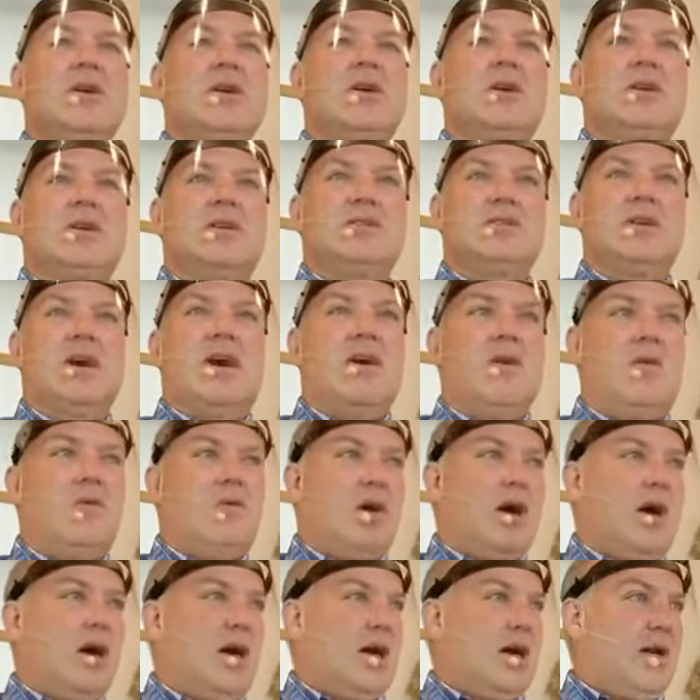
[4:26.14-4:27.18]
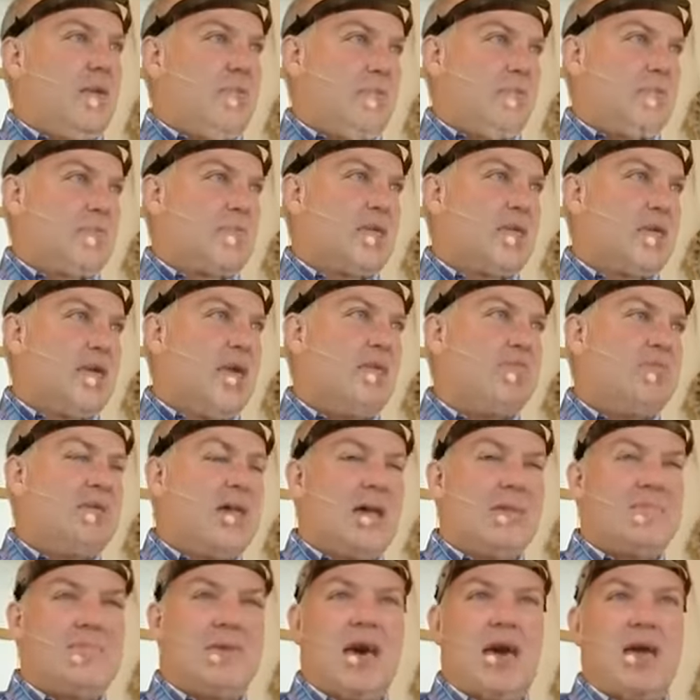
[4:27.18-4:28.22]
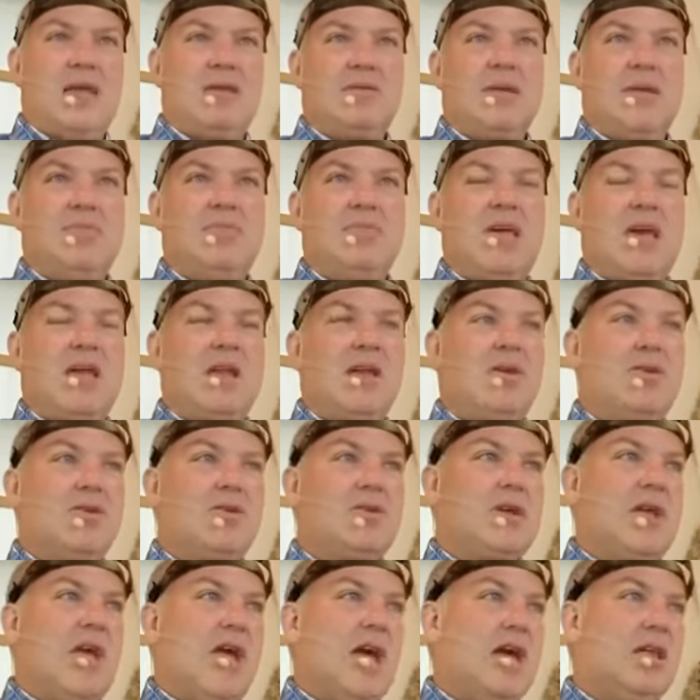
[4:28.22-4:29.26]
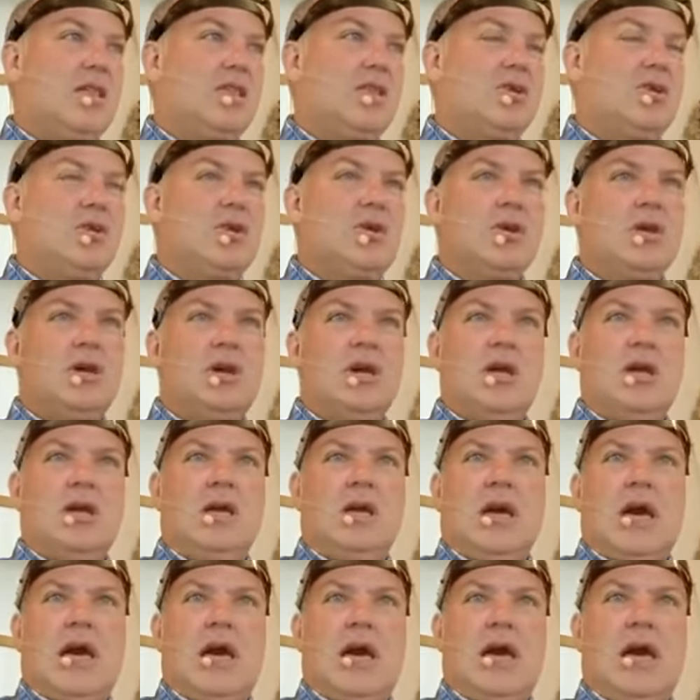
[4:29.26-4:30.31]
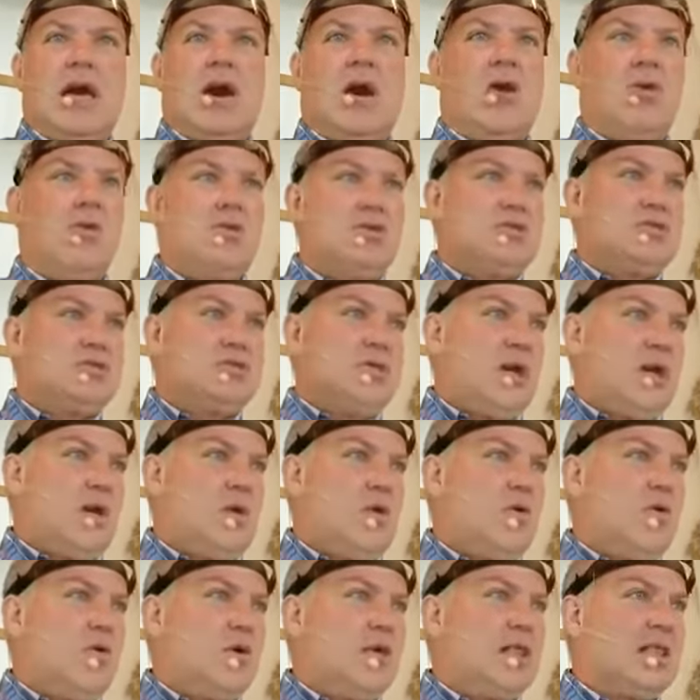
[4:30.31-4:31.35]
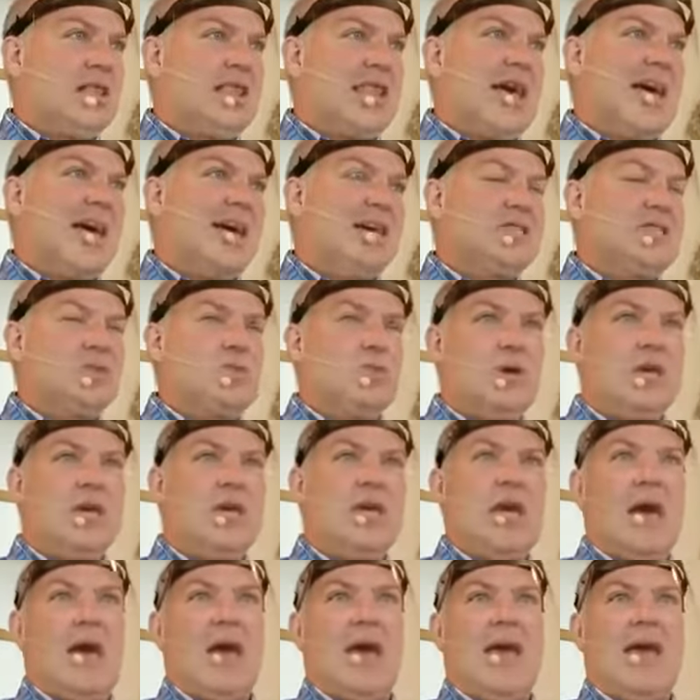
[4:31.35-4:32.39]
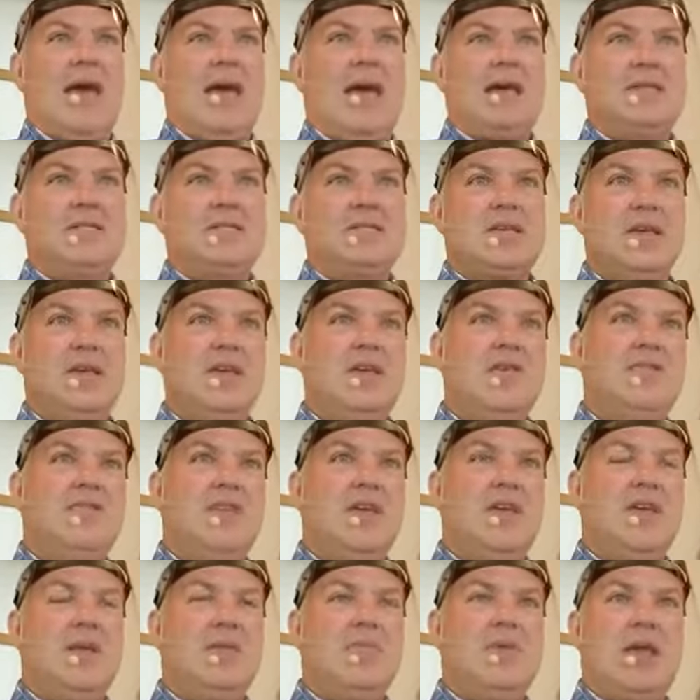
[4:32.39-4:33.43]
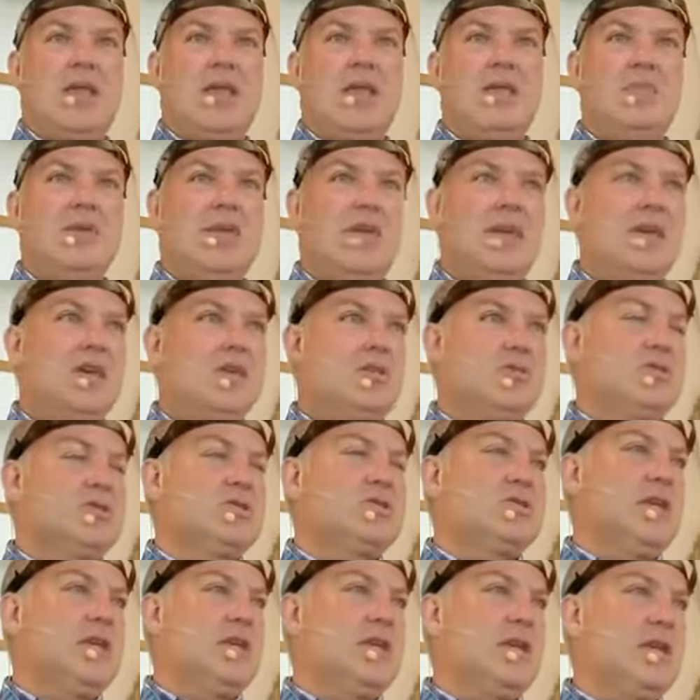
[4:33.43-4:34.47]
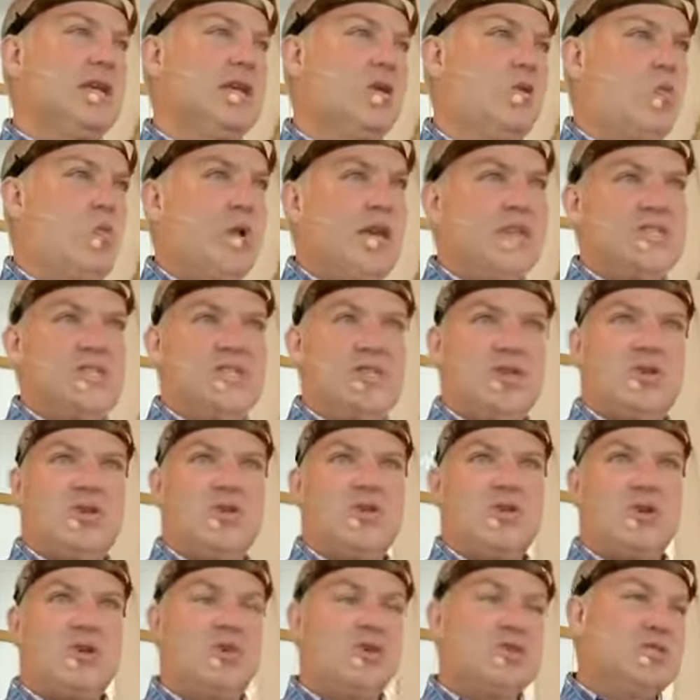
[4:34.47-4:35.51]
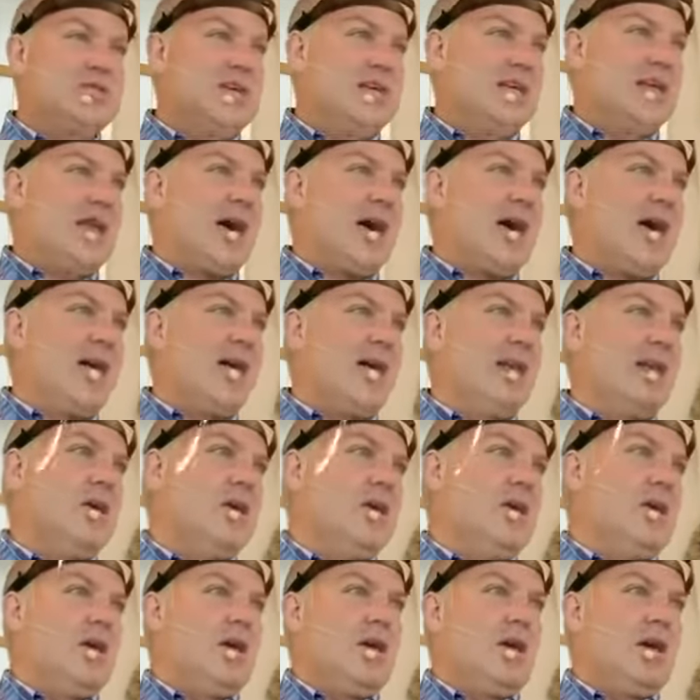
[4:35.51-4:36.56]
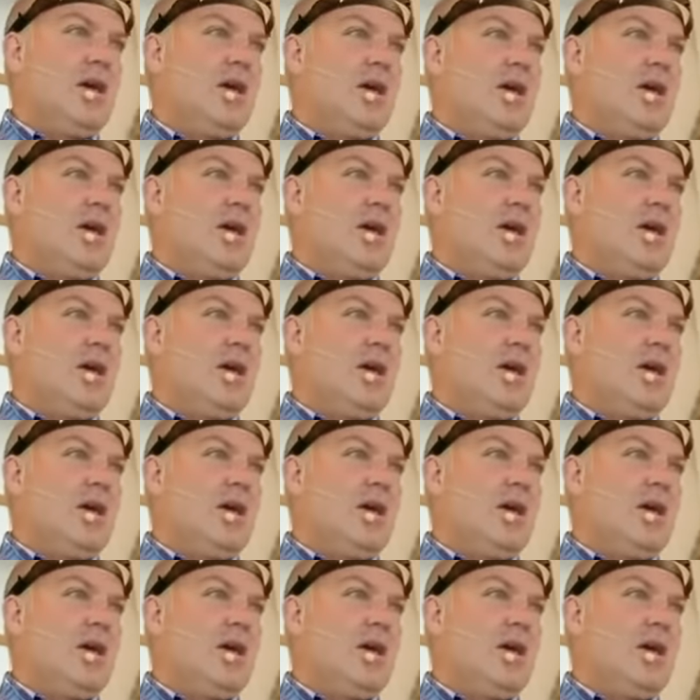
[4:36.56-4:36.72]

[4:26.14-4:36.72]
So um, keep that in mind. Keep that on your calendar. Uh, also, last week I asked if anybody would be interested in a Wednesday or Thursday night uh,